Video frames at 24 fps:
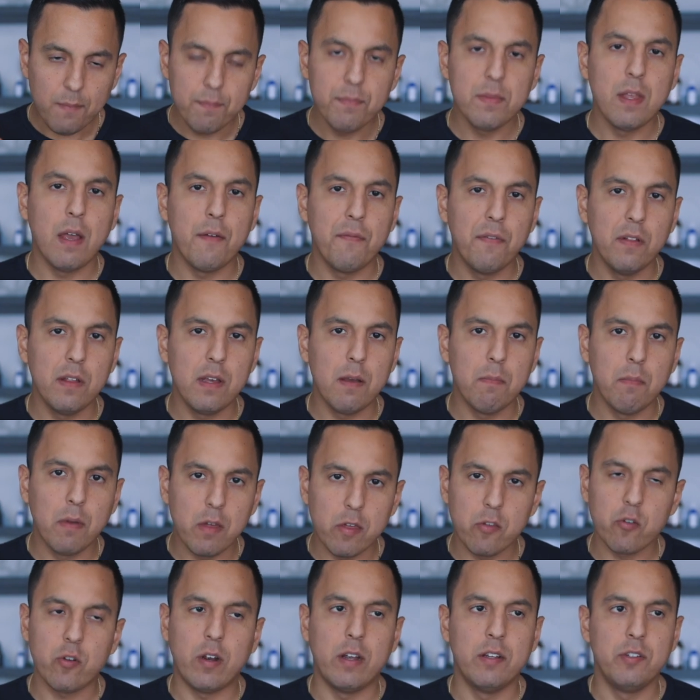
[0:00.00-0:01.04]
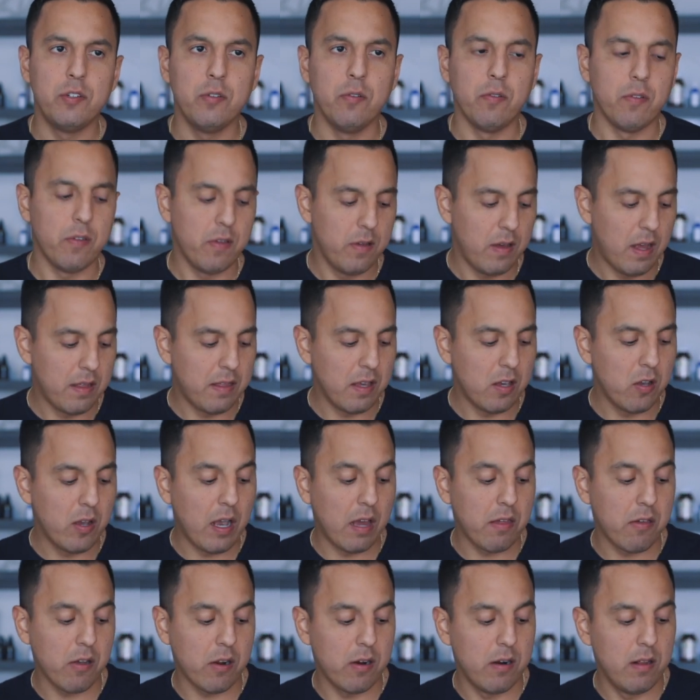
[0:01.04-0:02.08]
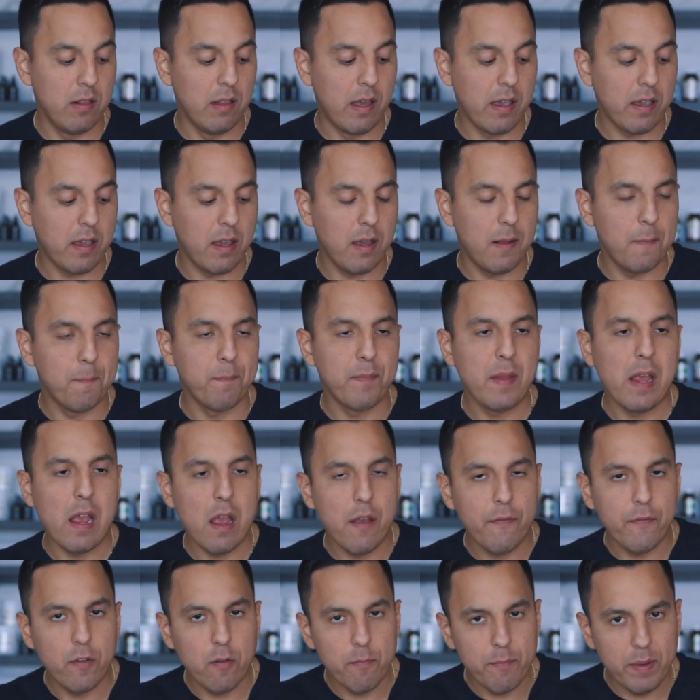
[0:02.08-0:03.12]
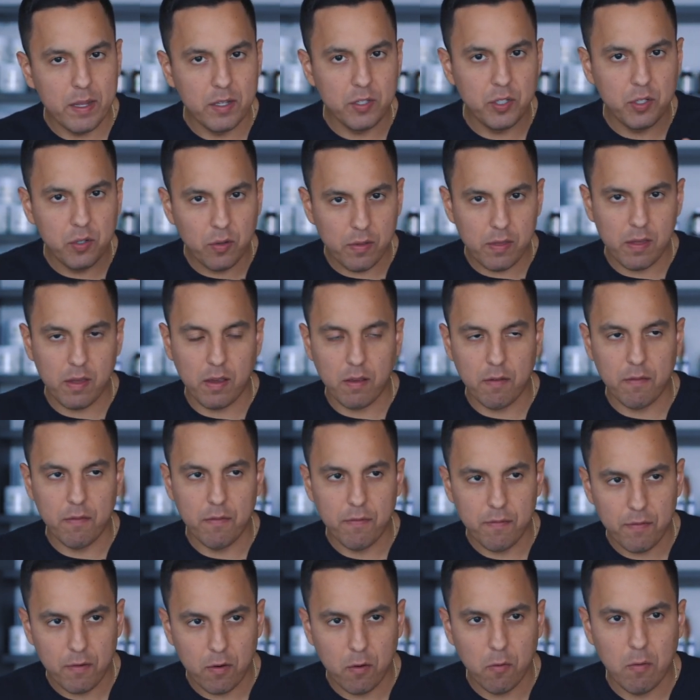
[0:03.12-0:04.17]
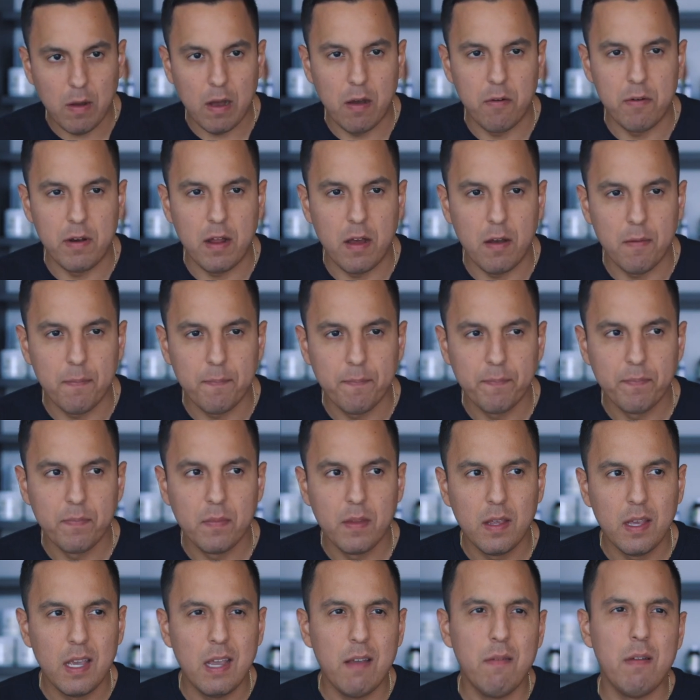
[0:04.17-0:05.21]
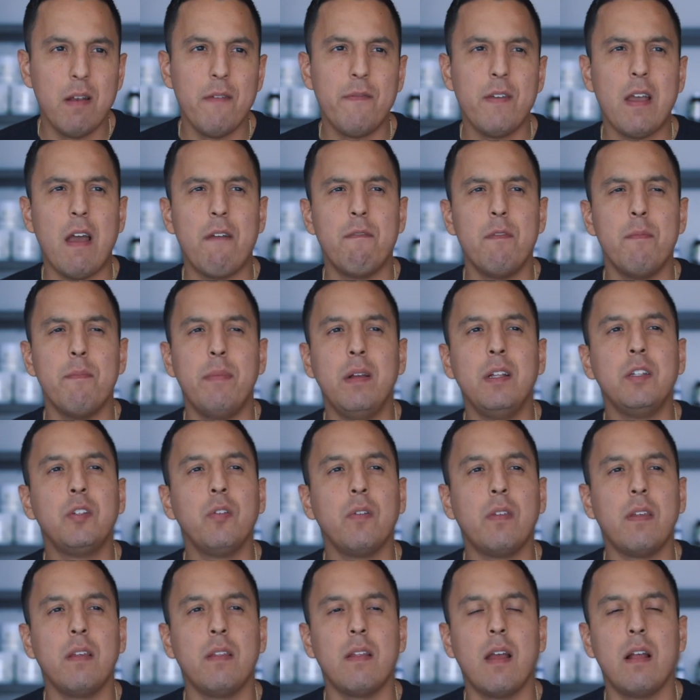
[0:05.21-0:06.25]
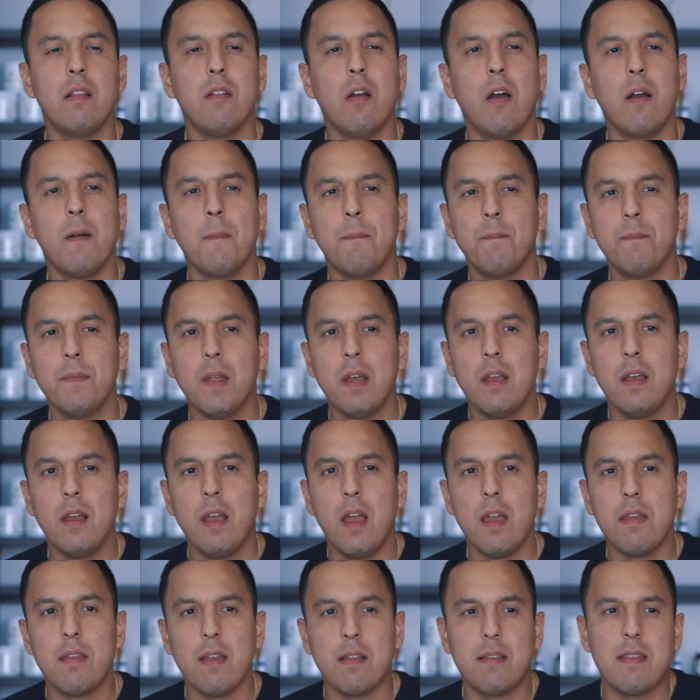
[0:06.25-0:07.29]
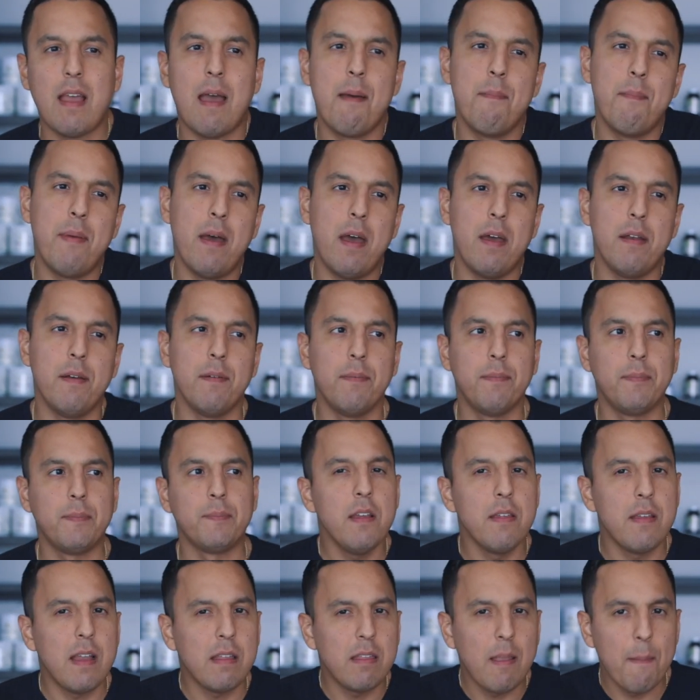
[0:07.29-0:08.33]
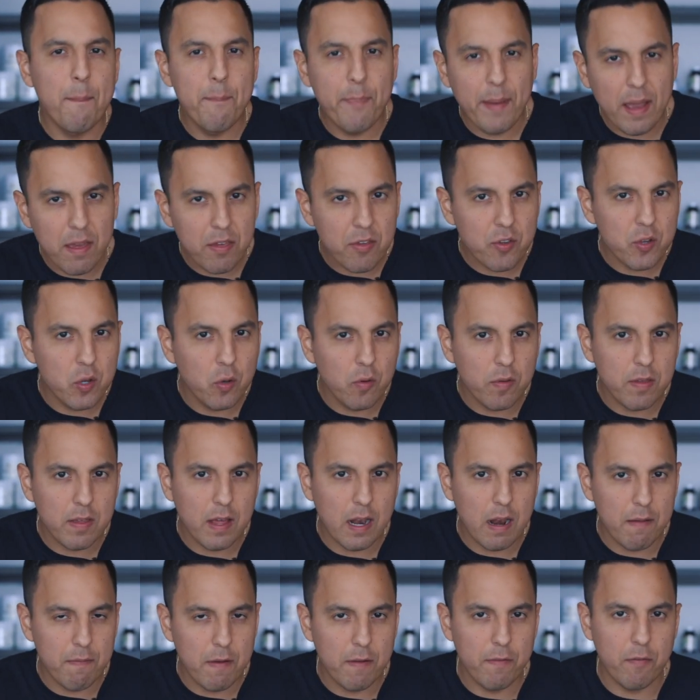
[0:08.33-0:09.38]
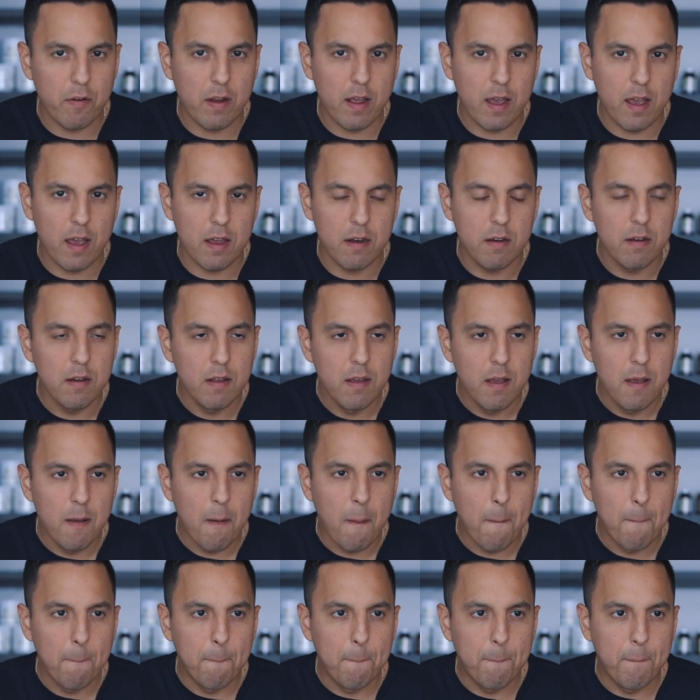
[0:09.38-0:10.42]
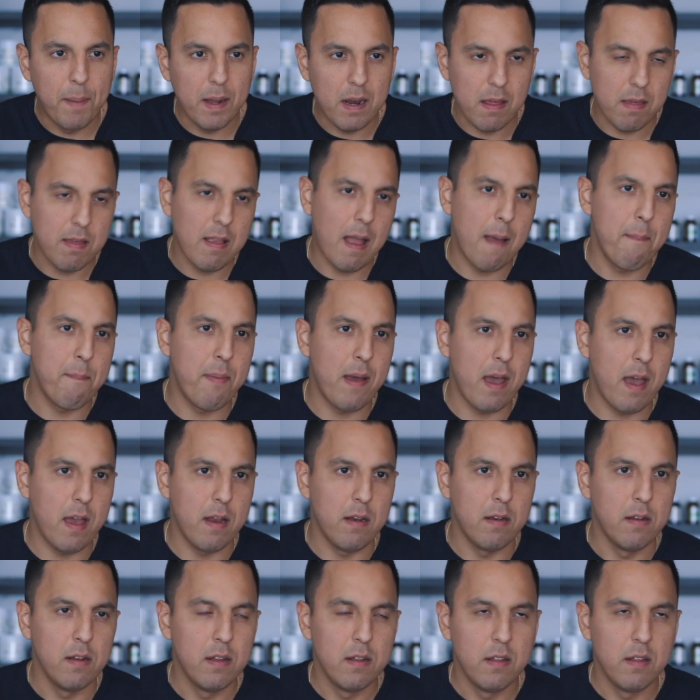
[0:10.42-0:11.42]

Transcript: Definitely a must-try juice. I think you guys are gonna like it if you've been juicing for a while now. Even if you haven't been juicing that long, it's not that bad. It's not the best juice that I've ever had, but it's not bad.